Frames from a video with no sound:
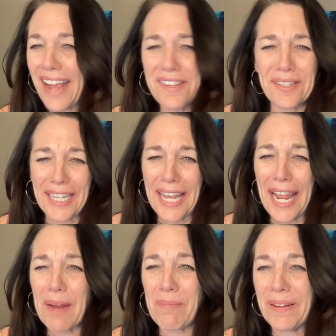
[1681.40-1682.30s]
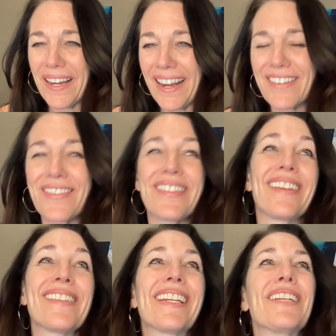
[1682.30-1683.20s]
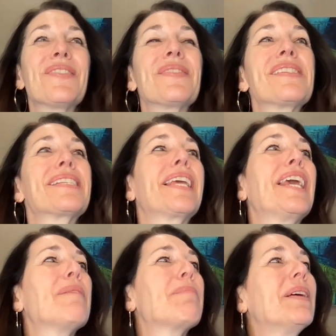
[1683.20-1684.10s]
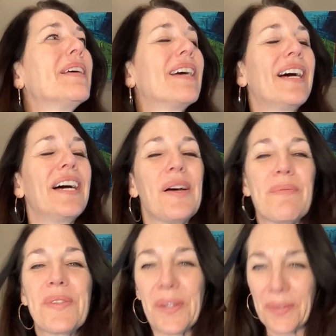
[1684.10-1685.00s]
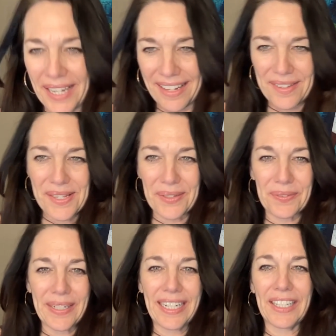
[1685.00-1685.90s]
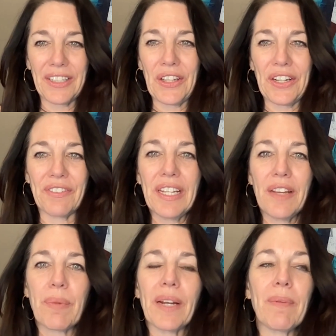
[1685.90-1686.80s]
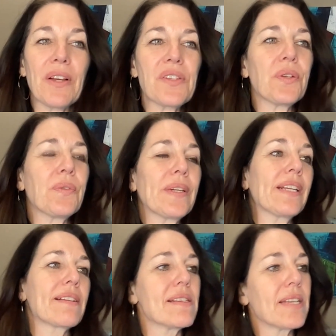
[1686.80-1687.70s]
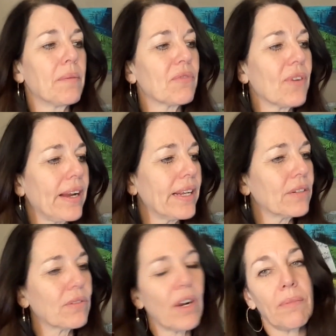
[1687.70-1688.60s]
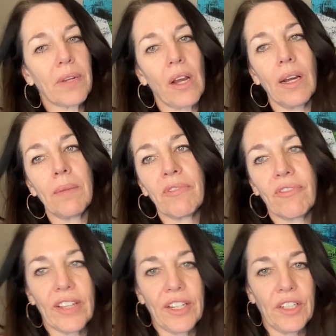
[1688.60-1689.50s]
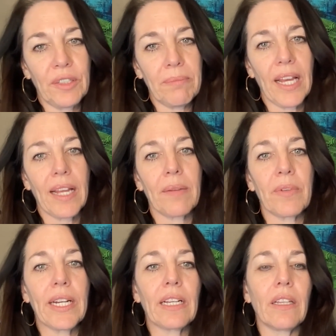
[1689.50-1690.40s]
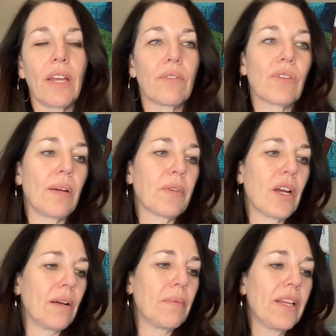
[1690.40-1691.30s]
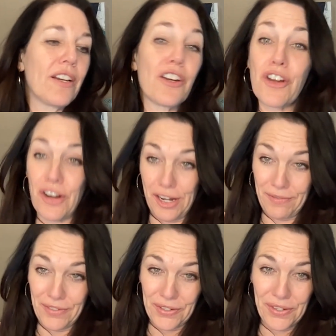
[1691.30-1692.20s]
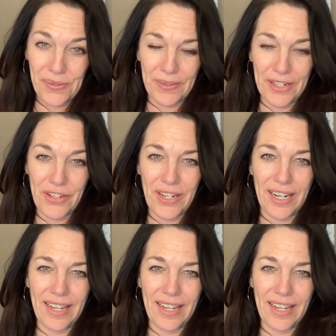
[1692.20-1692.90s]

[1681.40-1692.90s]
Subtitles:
escape. I just need to escape. So reading a lot but I'm also reading, since I'm writing a rom-com film, I'm reading a lot of rom-com novels, which